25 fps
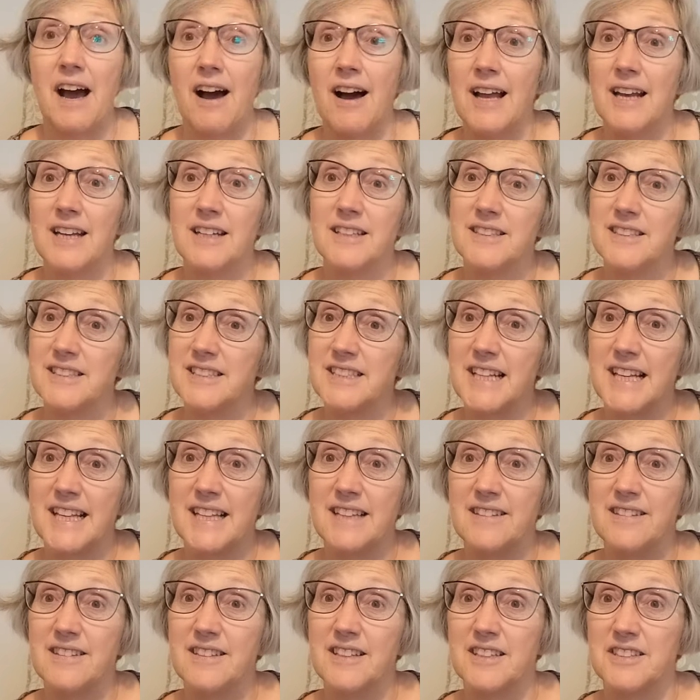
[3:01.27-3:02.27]
Ireland
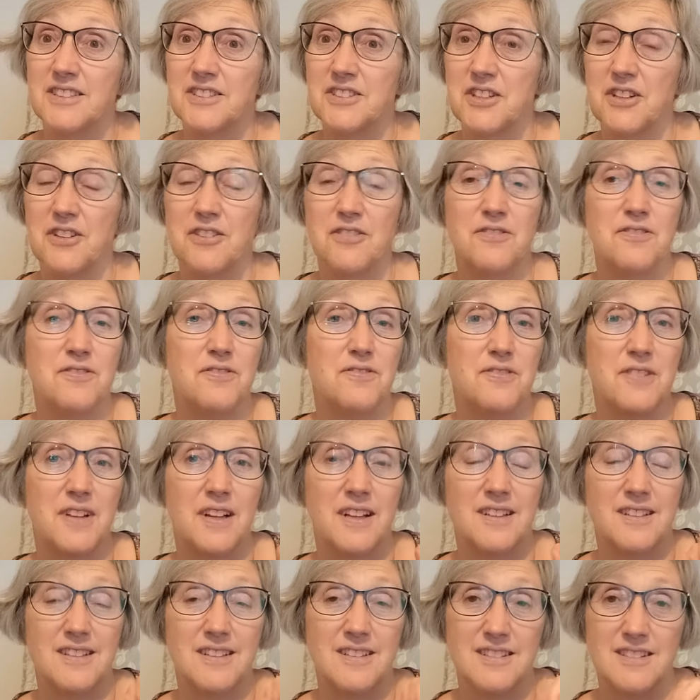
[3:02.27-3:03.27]
in the sort of,
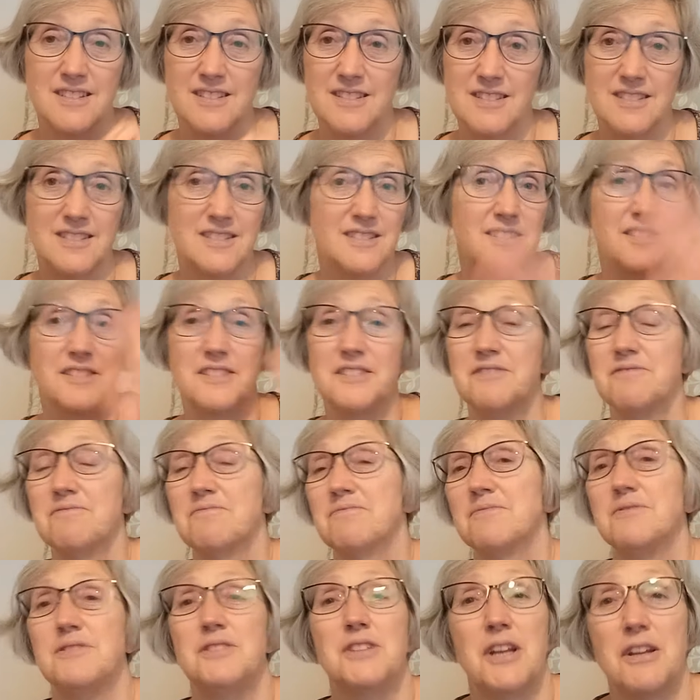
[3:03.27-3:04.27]

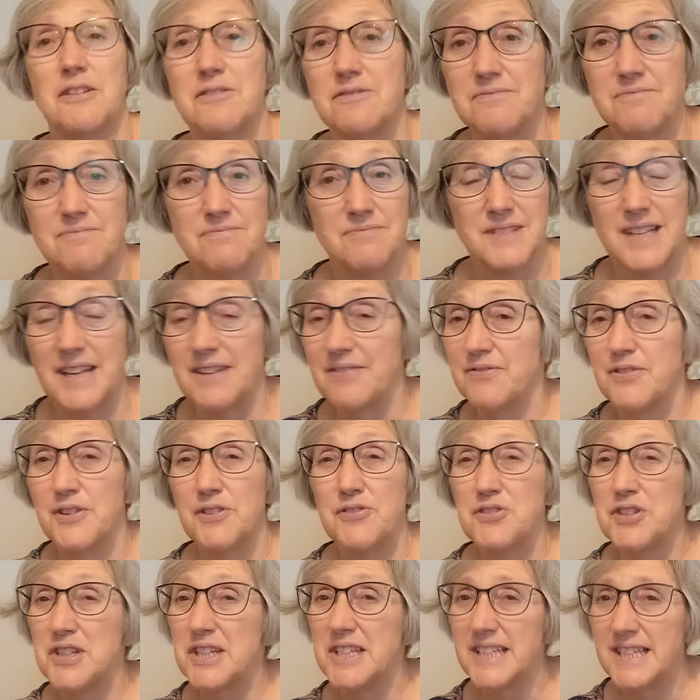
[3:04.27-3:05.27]
10,
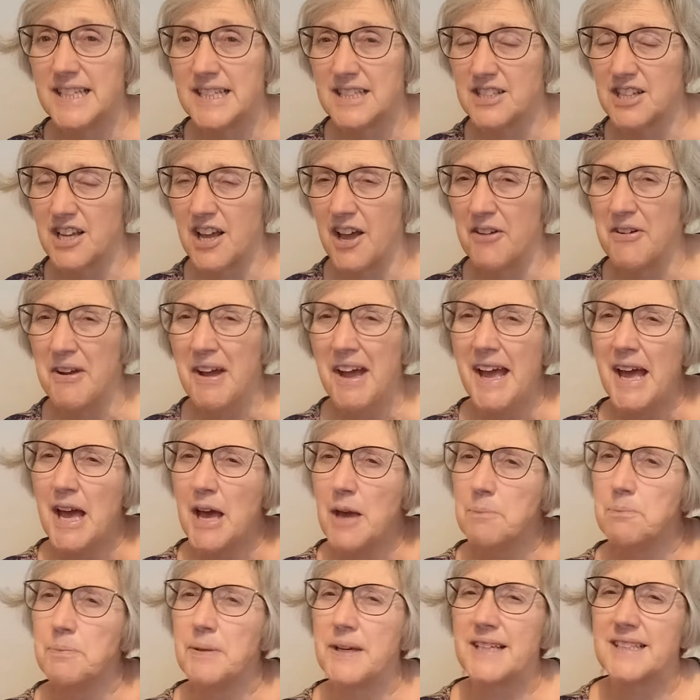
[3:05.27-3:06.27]
15 years ago,
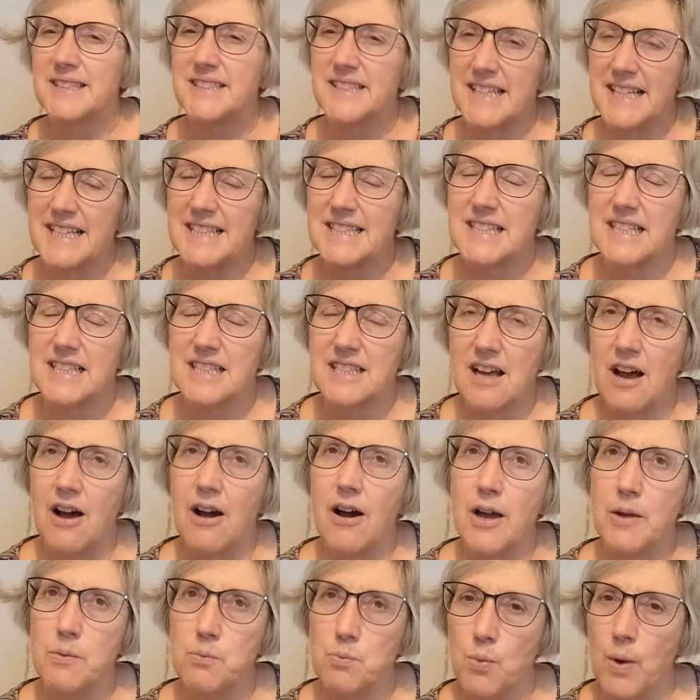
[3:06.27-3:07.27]
because it's a
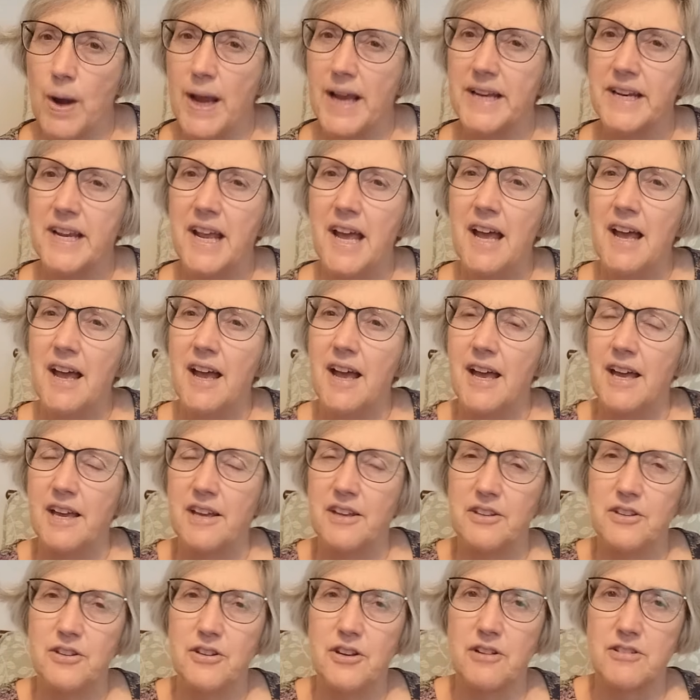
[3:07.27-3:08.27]
time when,
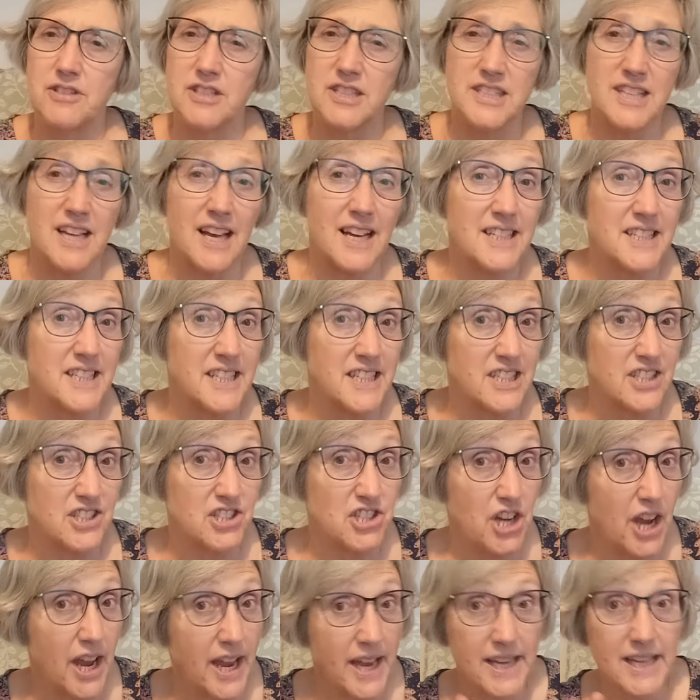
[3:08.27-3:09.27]
you know, society has
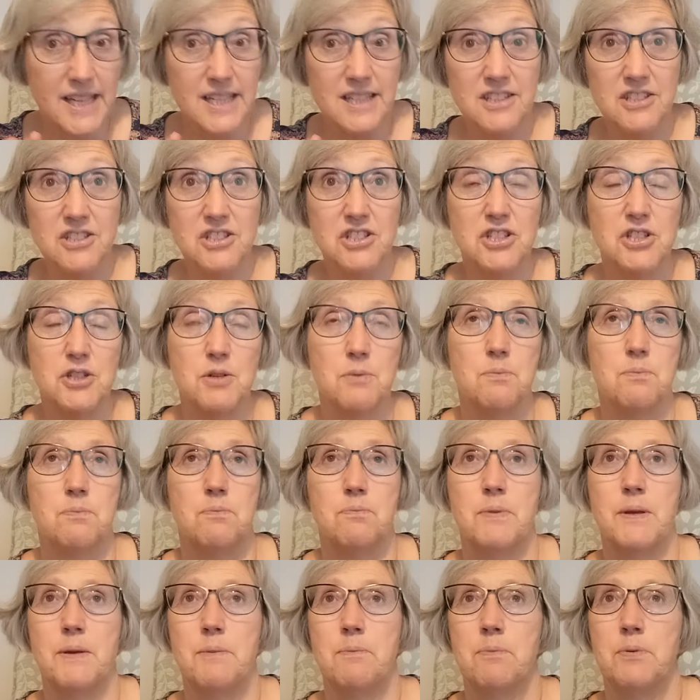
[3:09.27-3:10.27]
changed,
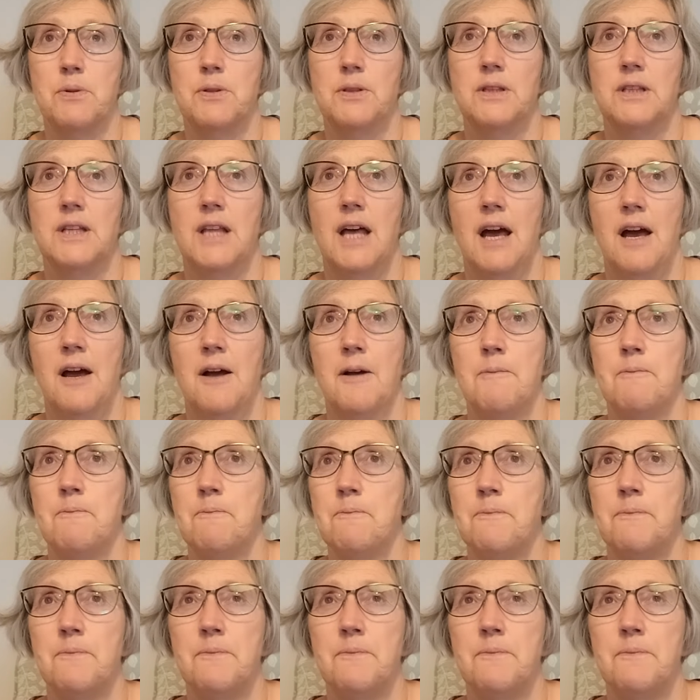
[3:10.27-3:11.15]
people, have